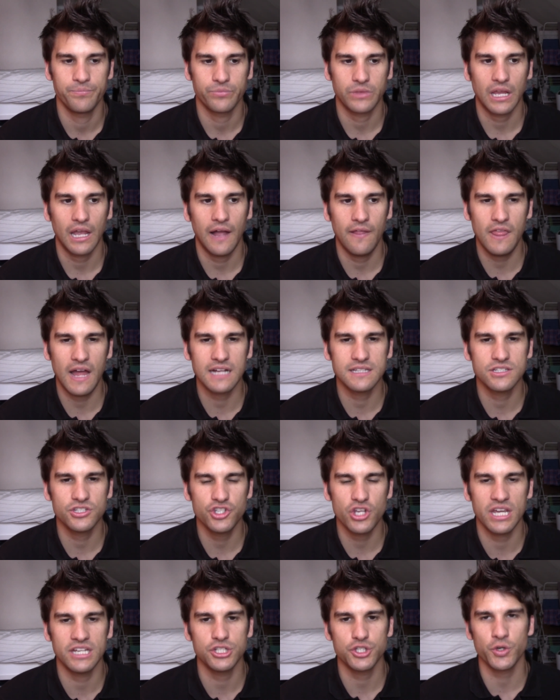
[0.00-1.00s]
And that
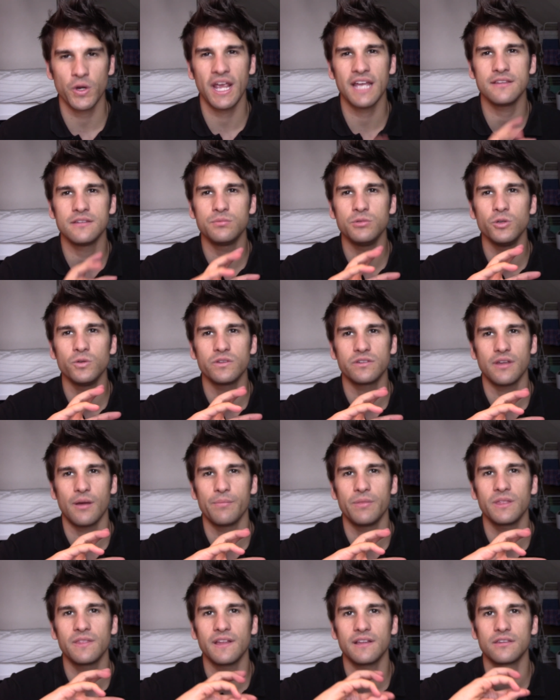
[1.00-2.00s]
it transmutes
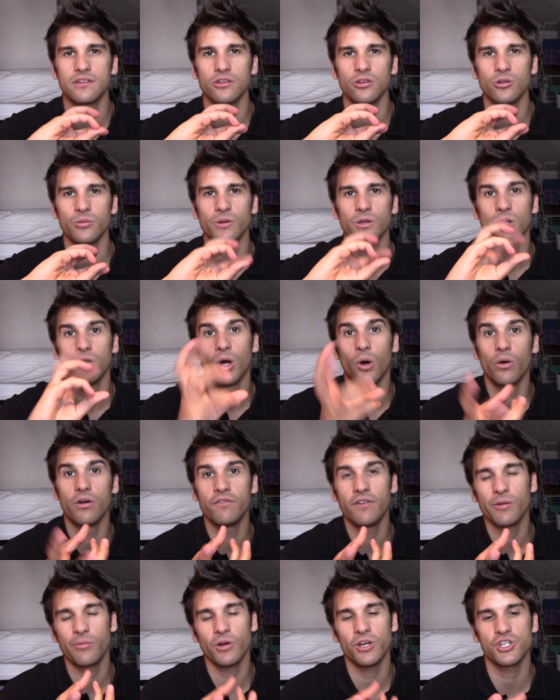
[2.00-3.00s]
something that's a little bit lower
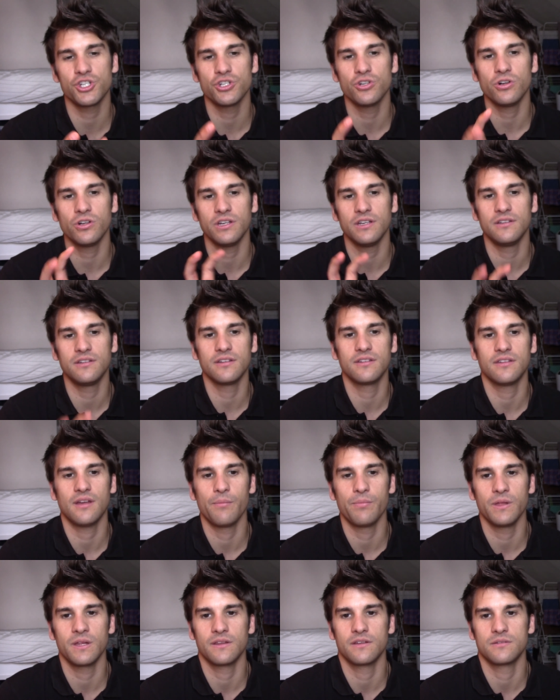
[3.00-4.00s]
vibrational into
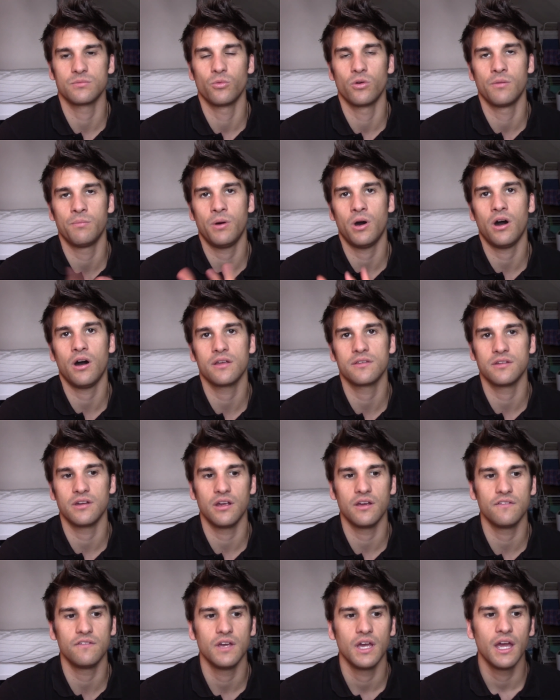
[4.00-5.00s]
something that's more
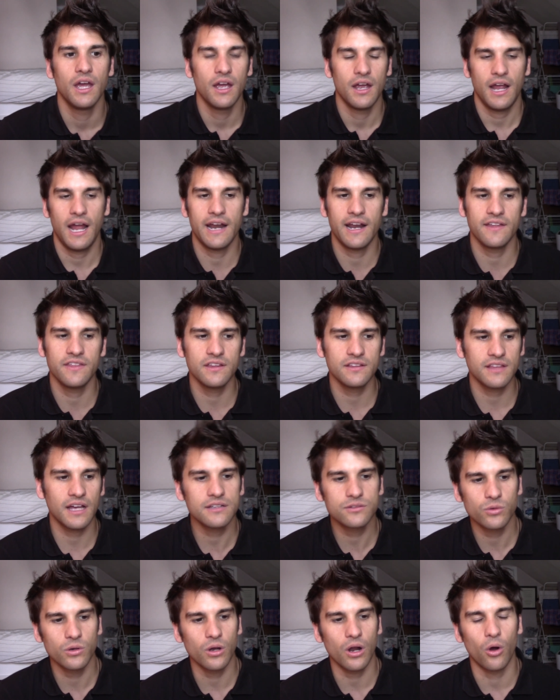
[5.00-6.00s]
positive. And I think
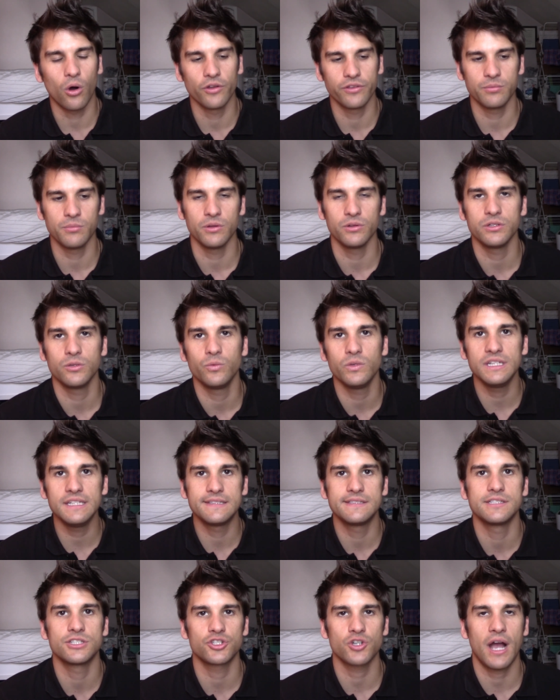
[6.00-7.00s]
that's what ultimately we need
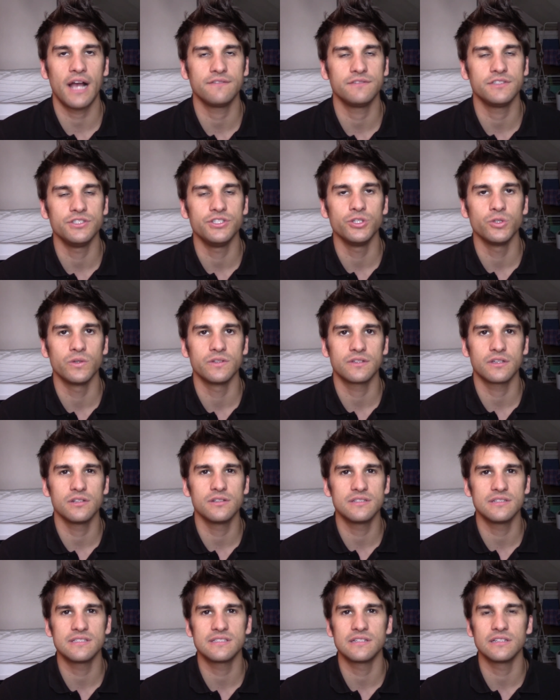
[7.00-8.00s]
to strive to do, is
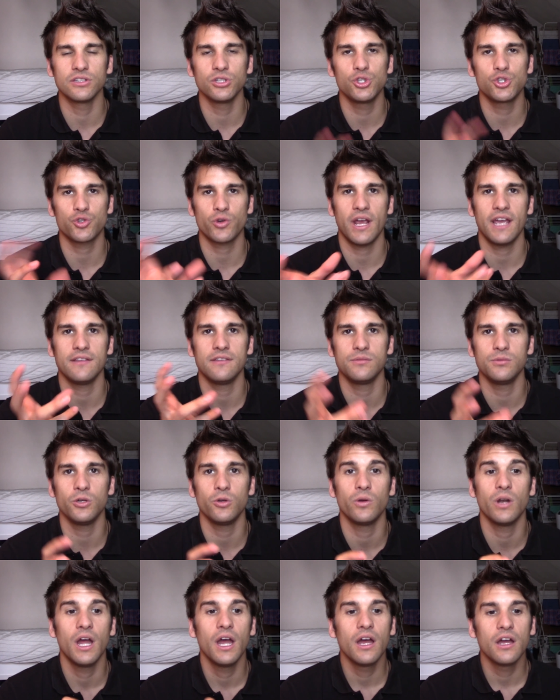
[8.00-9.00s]
consistently
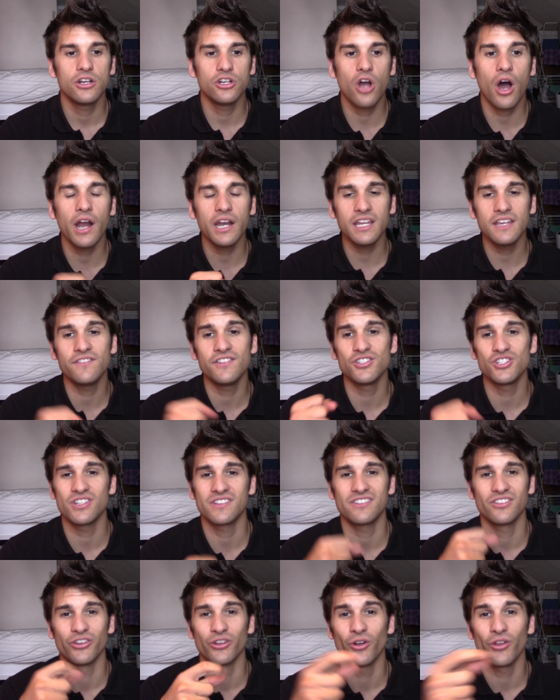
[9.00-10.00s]
transmute, not even
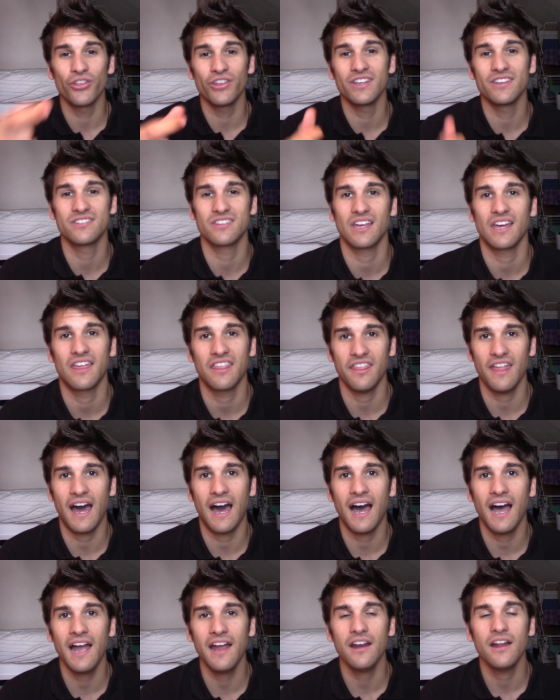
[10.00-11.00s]
just little things like
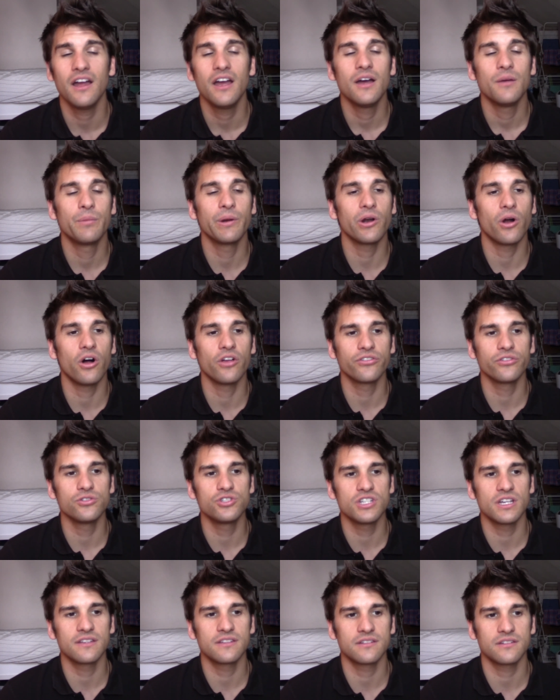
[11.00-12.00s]
that, but also
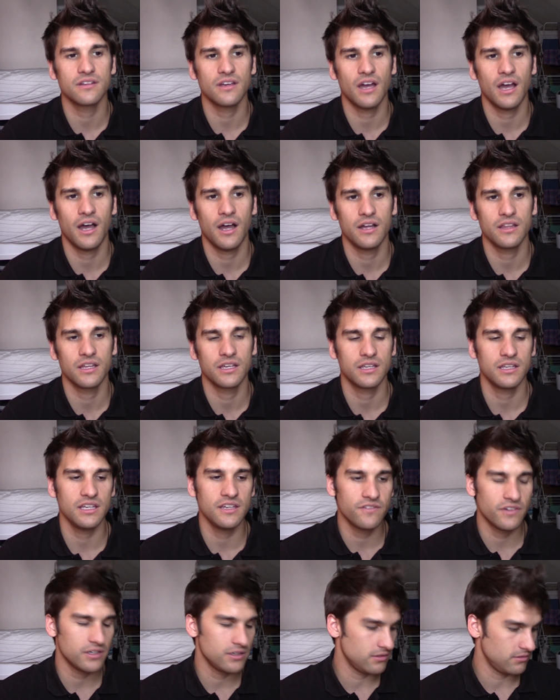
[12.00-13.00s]
just
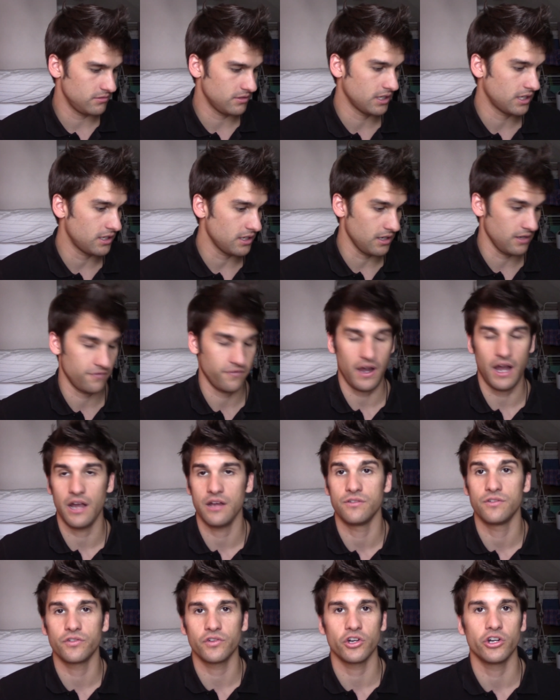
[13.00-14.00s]

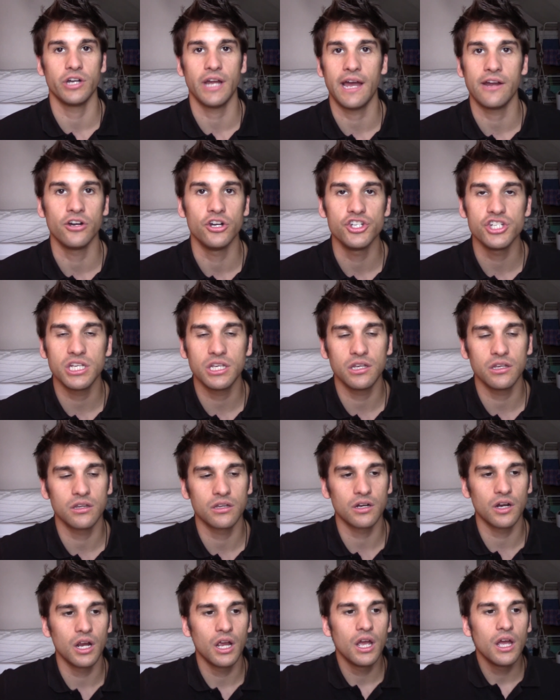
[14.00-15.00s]
if you're an energy healer,